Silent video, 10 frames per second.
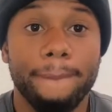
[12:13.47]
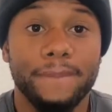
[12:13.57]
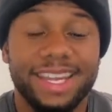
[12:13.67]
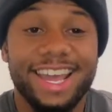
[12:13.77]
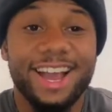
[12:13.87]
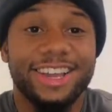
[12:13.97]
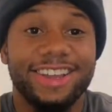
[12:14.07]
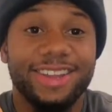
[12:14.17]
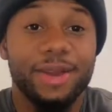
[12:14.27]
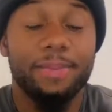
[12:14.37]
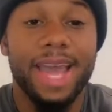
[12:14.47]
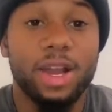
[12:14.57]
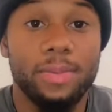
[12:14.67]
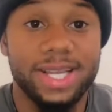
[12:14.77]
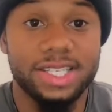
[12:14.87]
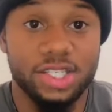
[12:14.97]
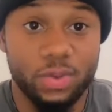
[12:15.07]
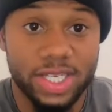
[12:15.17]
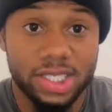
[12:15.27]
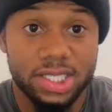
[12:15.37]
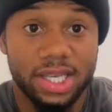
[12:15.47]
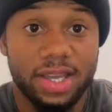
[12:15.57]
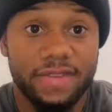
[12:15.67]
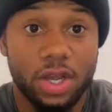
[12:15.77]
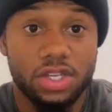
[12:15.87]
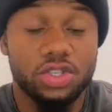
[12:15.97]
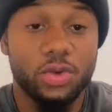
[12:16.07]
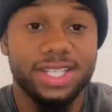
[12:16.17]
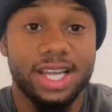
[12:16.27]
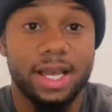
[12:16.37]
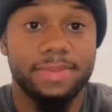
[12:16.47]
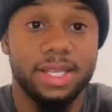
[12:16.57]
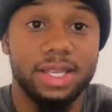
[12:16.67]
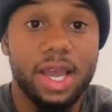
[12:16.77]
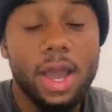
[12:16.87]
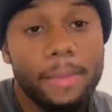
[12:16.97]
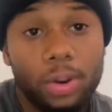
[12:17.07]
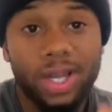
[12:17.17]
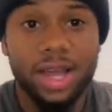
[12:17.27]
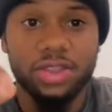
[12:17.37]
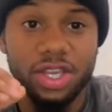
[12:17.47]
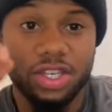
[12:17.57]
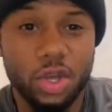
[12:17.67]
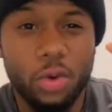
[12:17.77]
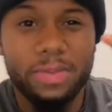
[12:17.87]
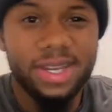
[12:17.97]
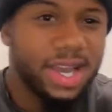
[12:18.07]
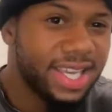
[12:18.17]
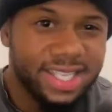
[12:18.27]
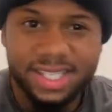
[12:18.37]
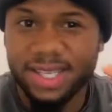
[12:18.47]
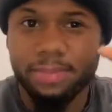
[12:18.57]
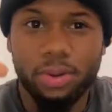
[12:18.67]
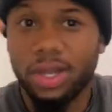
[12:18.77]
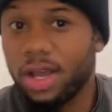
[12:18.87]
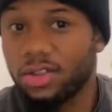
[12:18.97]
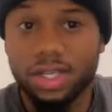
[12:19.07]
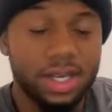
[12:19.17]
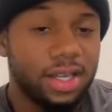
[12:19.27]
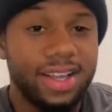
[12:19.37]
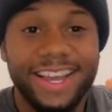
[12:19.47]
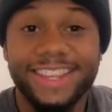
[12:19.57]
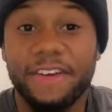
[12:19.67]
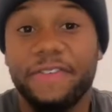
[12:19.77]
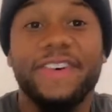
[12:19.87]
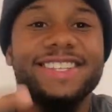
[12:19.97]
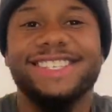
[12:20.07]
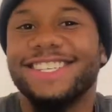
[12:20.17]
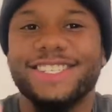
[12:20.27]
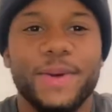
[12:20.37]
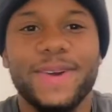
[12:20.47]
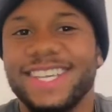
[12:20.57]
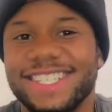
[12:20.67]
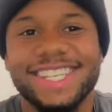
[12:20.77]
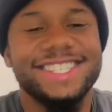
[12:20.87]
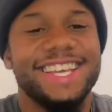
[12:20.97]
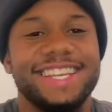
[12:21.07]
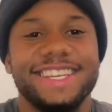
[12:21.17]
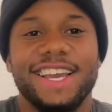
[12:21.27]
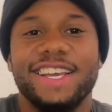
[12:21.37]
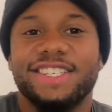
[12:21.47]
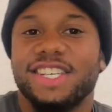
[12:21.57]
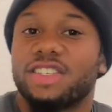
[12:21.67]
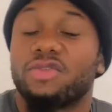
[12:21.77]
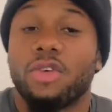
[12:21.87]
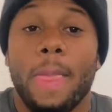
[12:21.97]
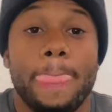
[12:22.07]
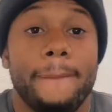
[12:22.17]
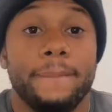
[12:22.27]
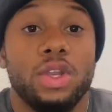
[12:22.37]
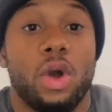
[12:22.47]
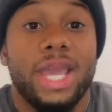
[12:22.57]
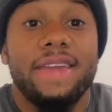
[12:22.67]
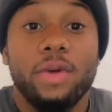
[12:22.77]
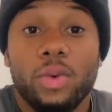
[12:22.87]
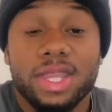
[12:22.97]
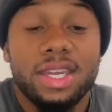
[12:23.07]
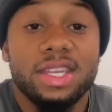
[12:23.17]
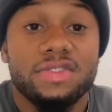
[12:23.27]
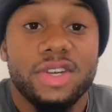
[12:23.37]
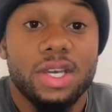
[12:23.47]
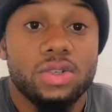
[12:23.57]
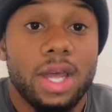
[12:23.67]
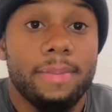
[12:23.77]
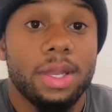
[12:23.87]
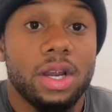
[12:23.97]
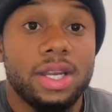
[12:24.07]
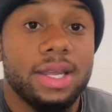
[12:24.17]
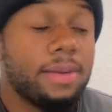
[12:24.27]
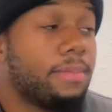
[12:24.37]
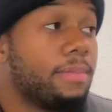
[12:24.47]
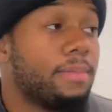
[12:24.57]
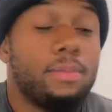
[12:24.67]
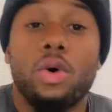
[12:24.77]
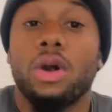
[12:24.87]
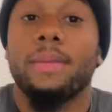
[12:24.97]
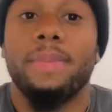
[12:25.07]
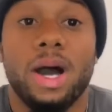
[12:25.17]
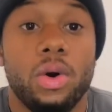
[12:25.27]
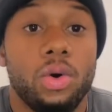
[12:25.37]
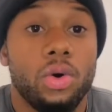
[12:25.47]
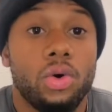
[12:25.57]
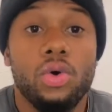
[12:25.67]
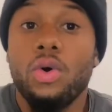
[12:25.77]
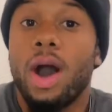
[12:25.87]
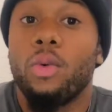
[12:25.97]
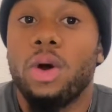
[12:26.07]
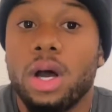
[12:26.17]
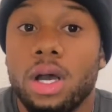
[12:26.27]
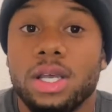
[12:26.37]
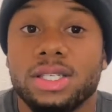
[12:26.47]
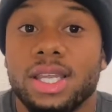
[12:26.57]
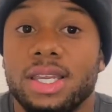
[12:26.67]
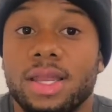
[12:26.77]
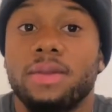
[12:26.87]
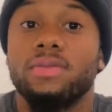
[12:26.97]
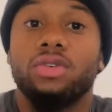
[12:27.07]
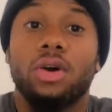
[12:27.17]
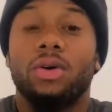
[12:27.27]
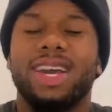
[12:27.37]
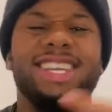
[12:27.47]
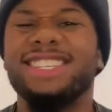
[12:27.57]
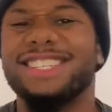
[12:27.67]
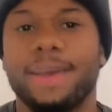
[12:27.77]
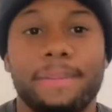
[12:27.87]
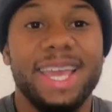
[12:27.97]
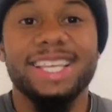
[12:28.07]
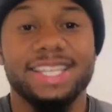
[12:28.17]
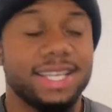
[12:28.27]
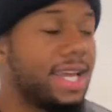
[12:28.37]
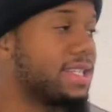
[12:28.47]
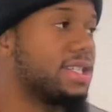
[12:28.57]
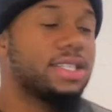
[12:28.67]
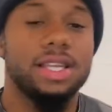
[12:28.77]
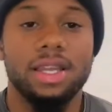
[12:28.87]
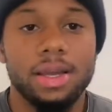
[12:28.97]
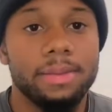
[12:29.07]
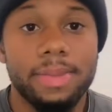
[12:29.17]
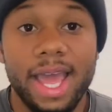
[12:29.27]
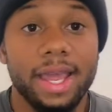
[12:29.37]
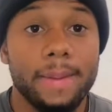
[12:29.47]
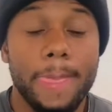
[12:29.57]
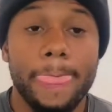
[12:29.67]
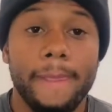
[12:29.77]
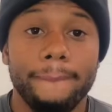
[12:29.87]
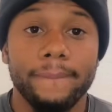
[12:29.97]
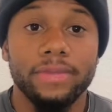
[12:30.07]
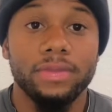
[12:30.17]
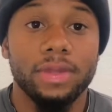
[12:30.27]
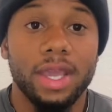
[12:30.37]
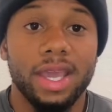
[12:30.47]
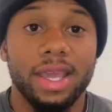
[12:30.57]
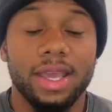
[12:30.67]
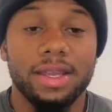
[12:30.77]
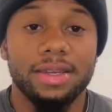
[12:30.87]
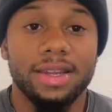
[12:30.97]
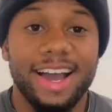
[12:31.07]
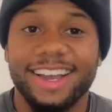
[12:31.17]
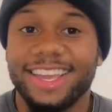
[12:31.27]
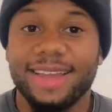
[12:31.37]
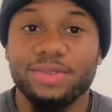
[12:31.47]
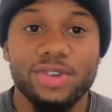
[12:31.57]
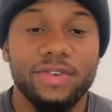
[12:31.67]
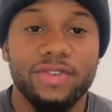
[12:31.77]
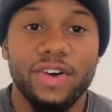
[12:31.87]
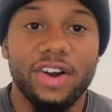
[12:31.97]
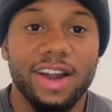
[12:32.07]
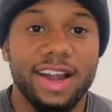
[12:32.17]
And now I can look back on my situations and give y'all story times and pull out the dope nuggets and pull out the fun situations and just, even within these videos, I'm learning more about who I was. And then, it's just amazing, like, just to look back. And I came so far.